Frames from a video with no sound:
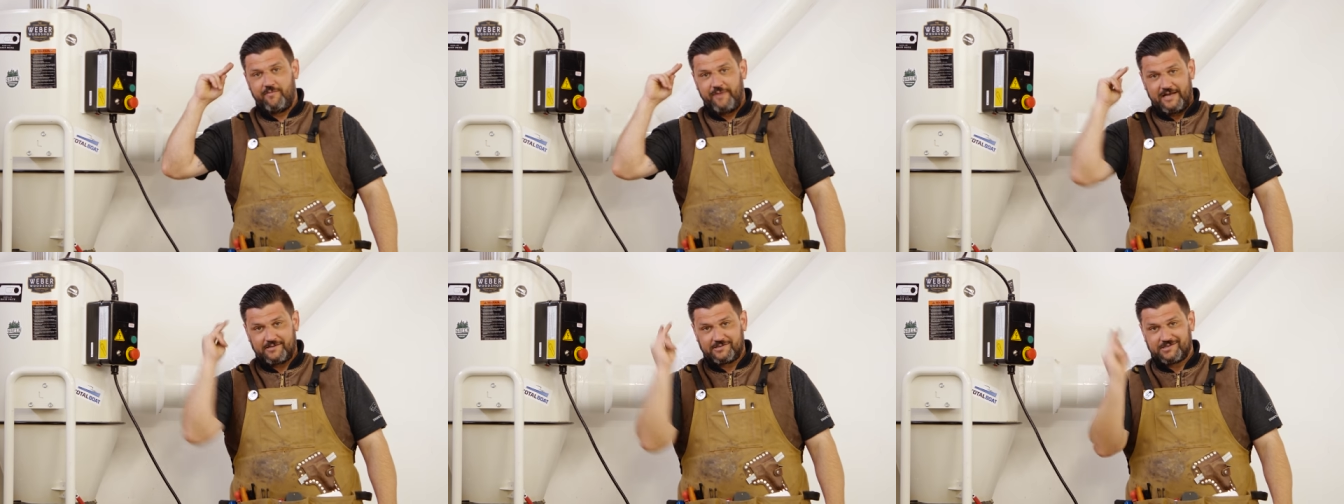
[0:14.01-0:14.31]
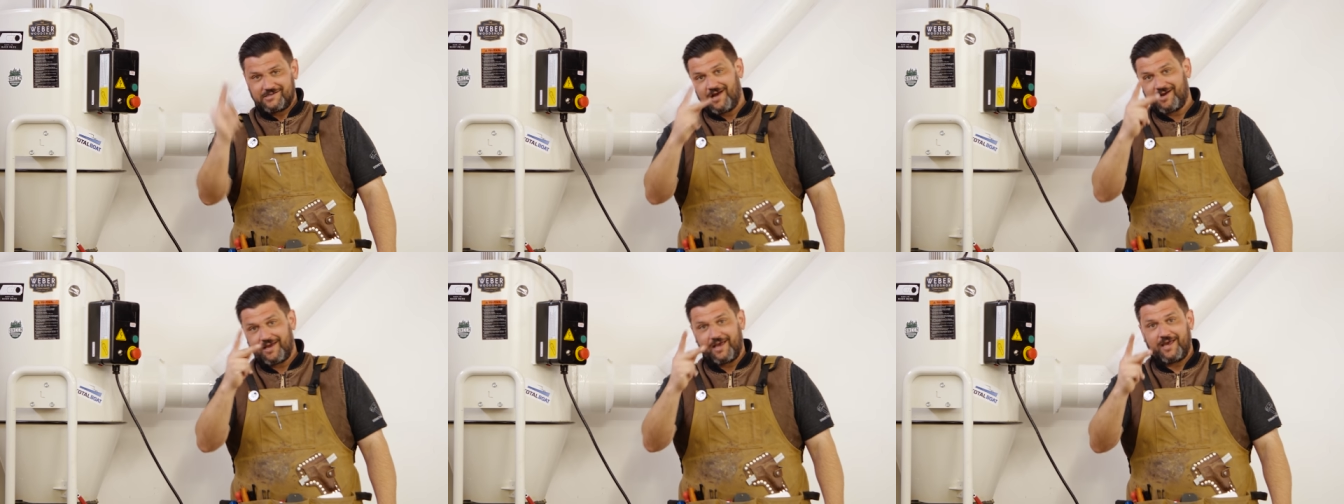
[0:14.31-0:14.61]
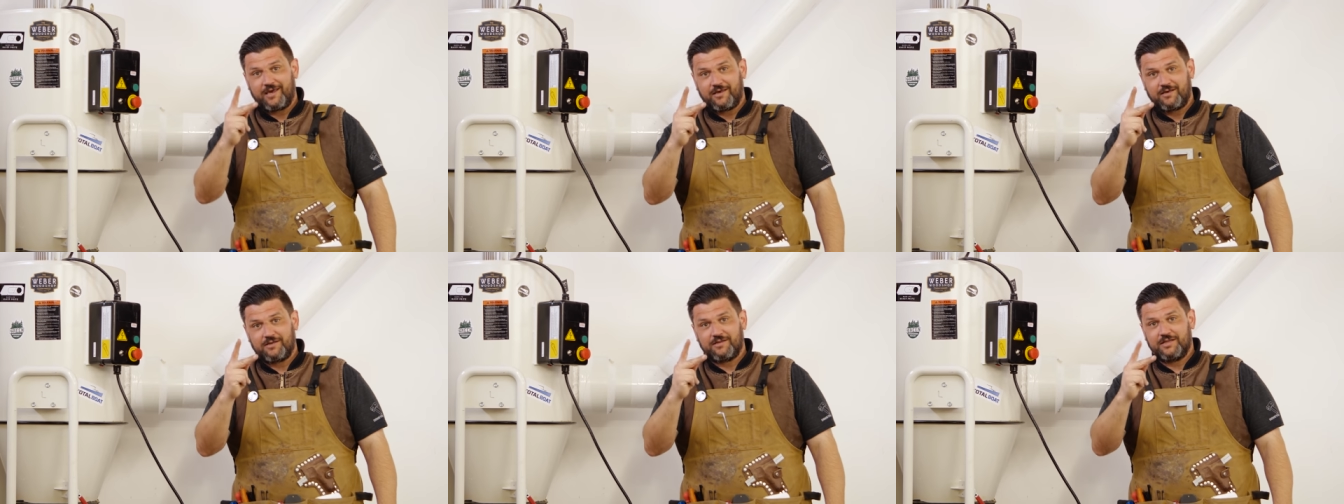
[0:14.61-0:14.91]
about
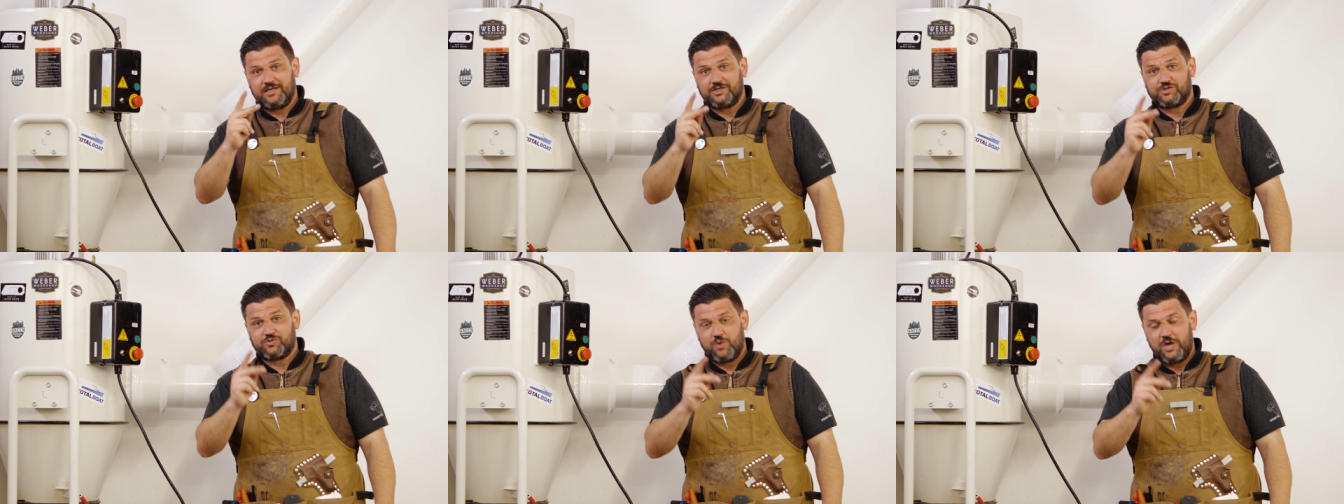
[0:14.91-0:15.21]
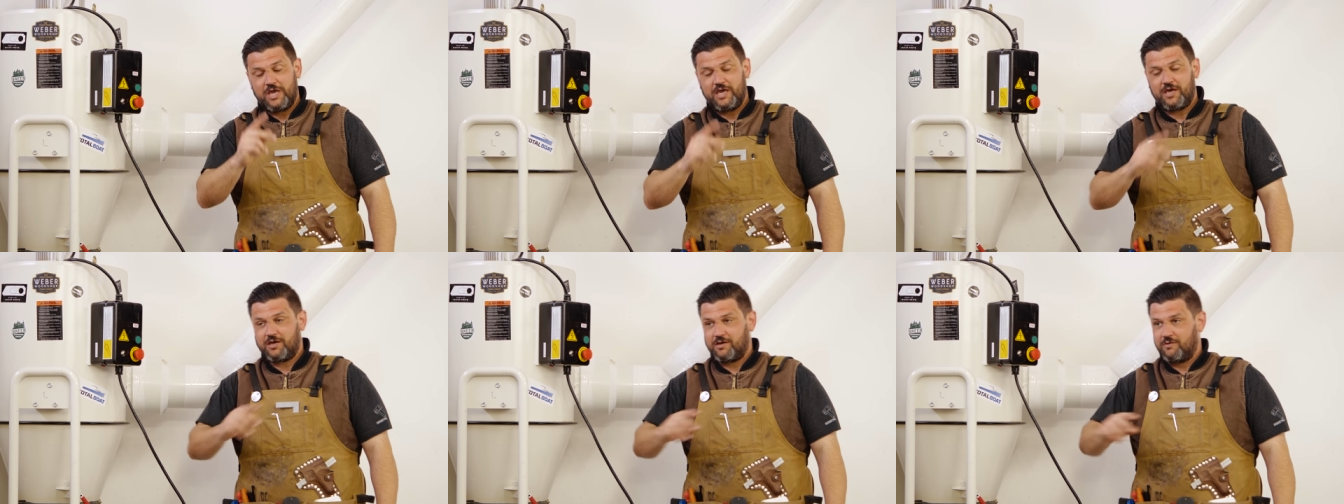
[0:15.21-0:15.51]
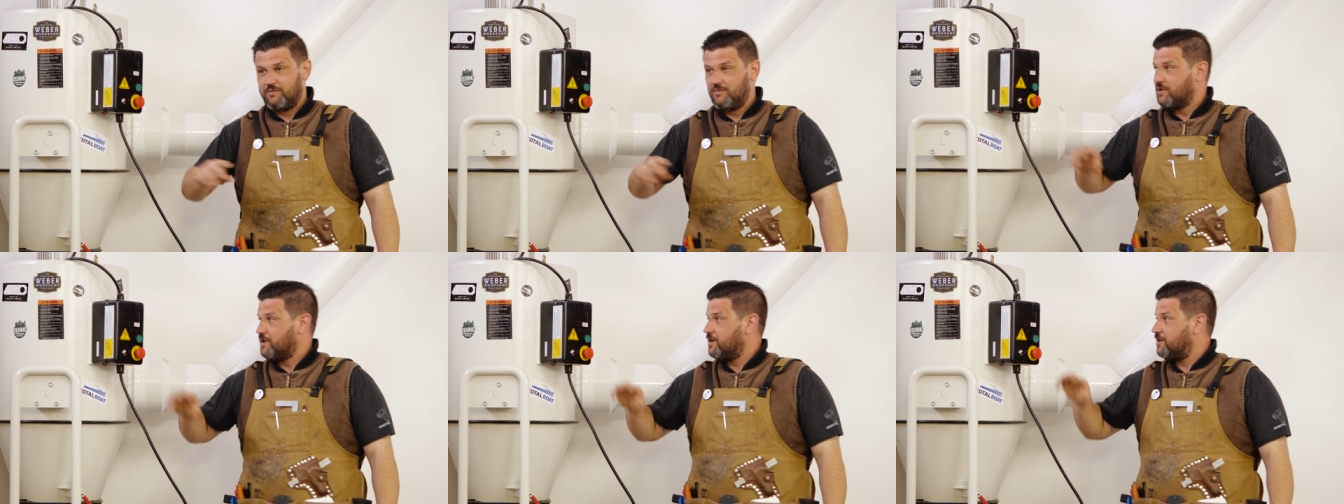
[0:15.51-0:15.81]
sucking this week,
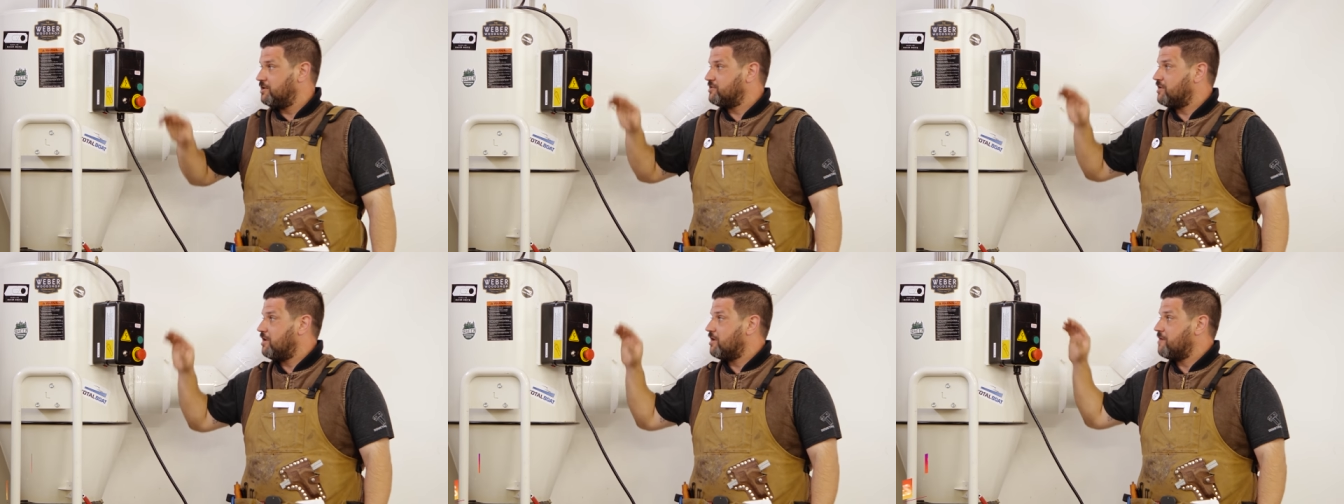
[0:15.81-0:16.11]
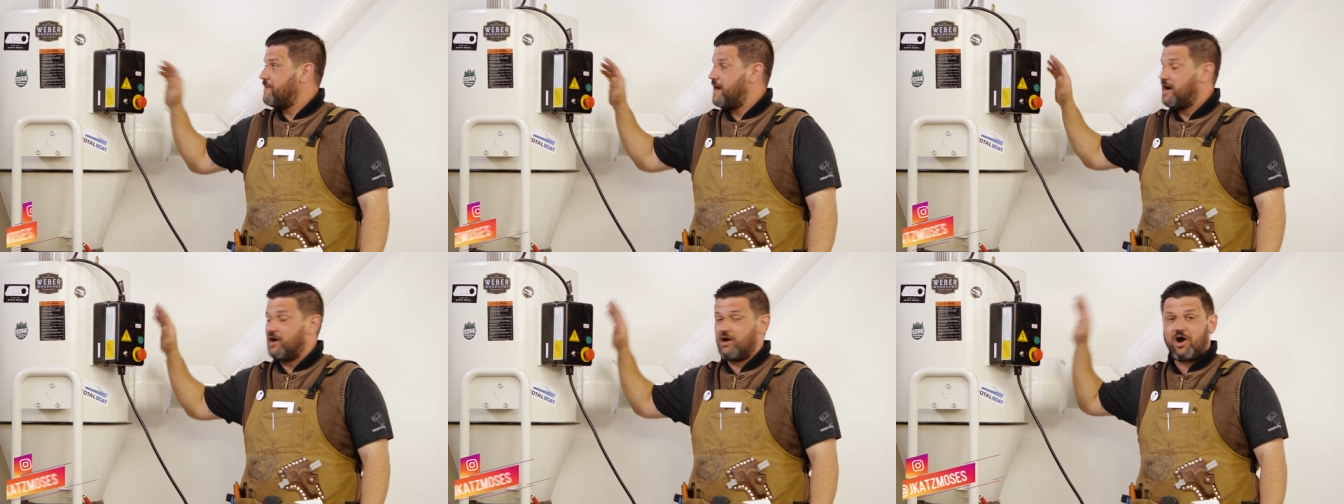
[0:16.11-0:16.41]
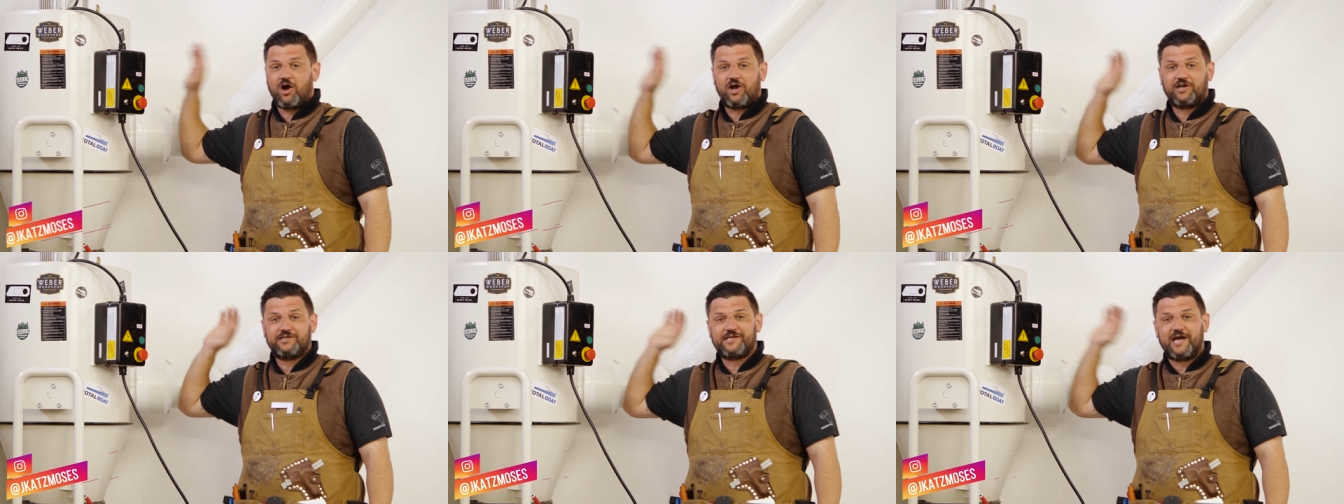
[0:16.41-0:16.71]
we're going to talk about
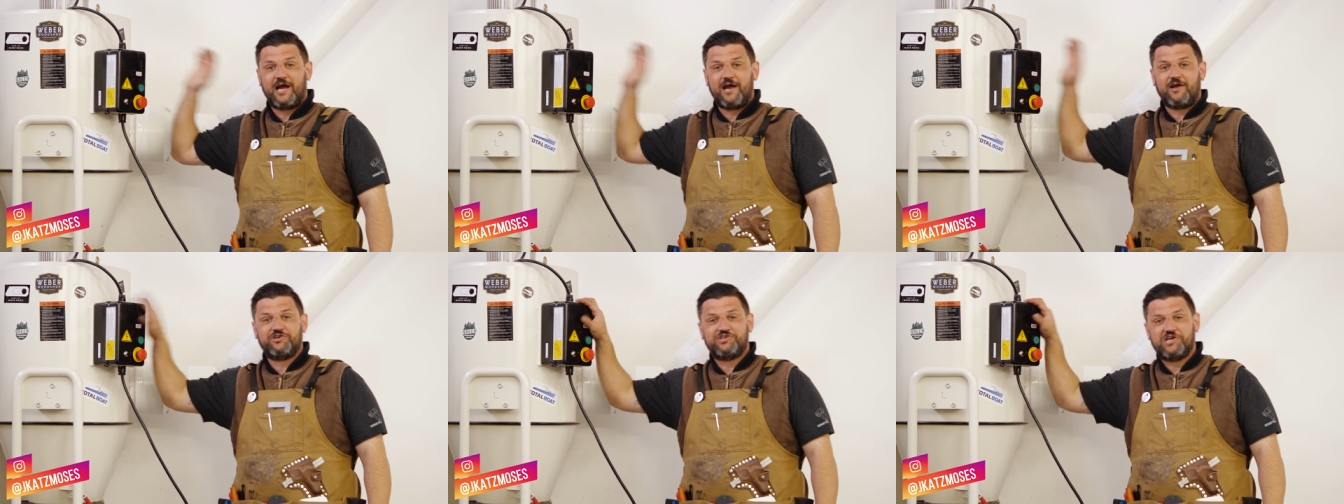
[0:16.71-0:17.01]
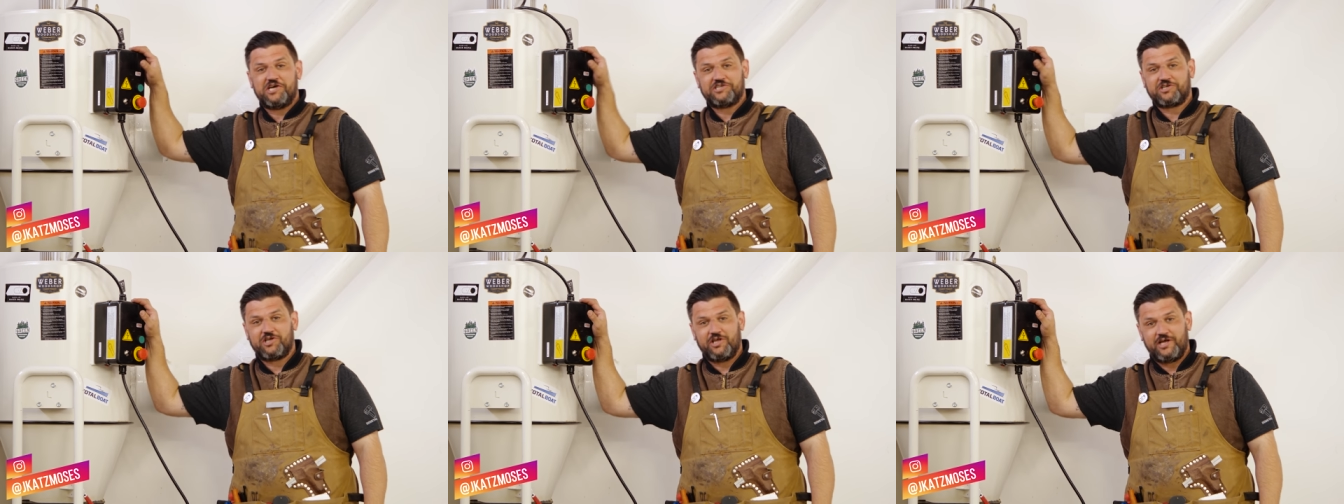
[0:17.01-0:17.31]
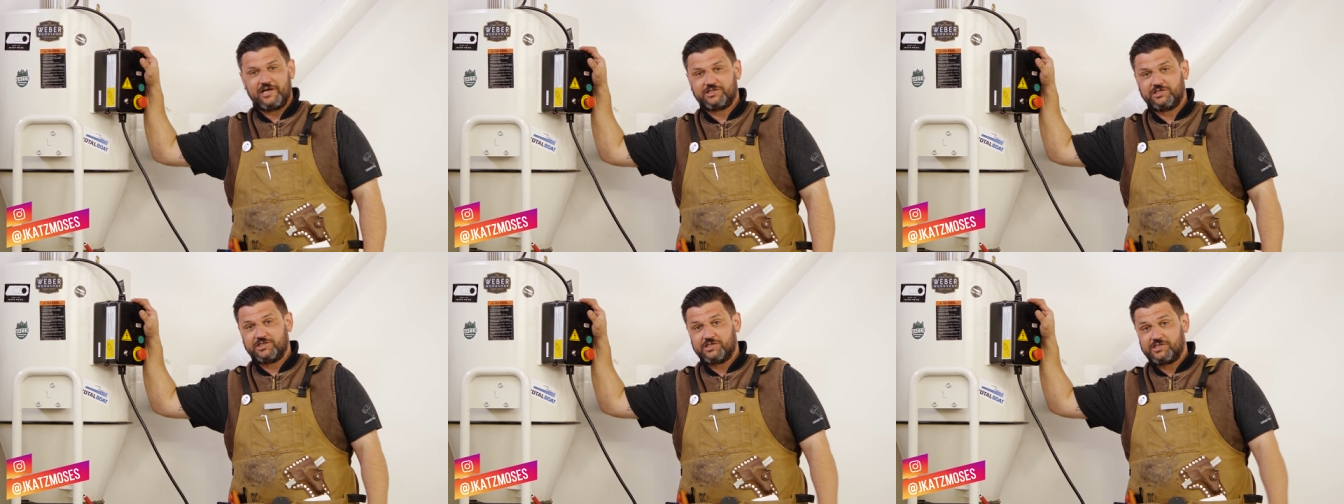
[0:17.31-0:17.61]
our entire dust
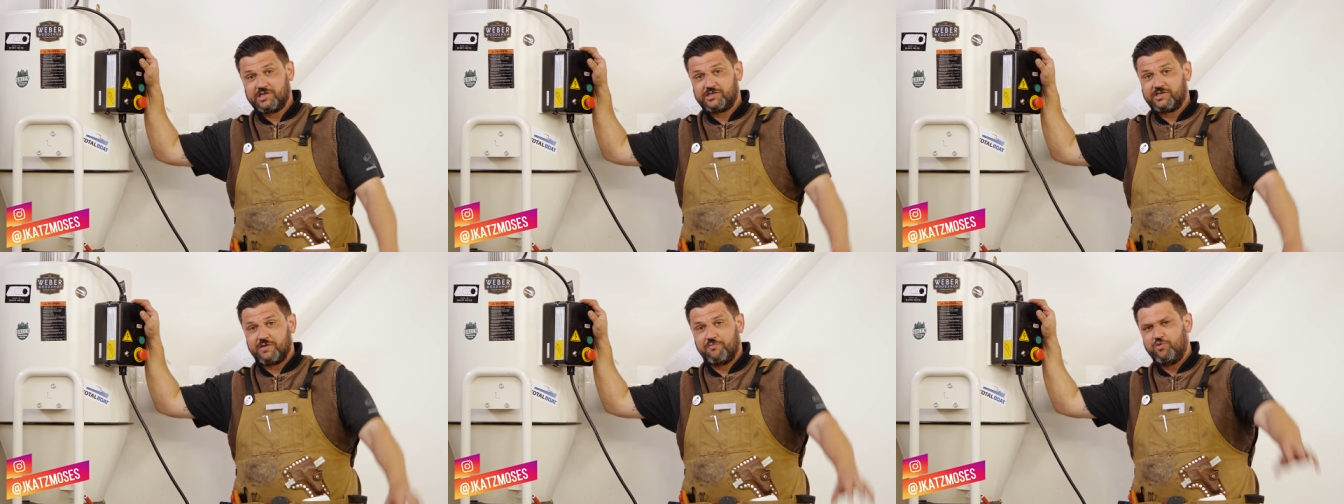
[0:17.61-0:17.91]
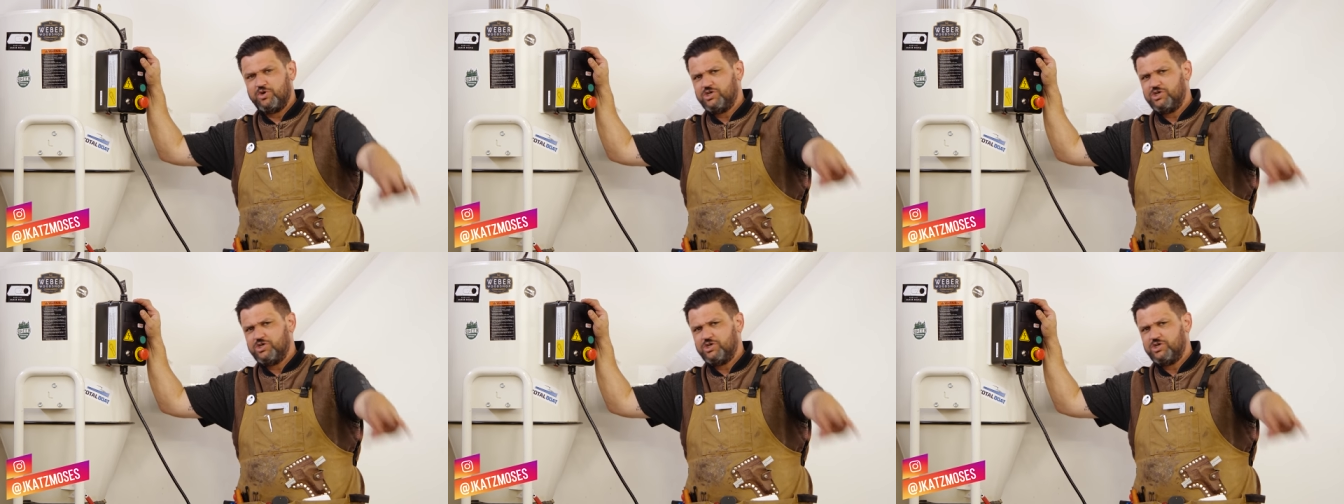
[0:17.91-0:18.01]
collection system.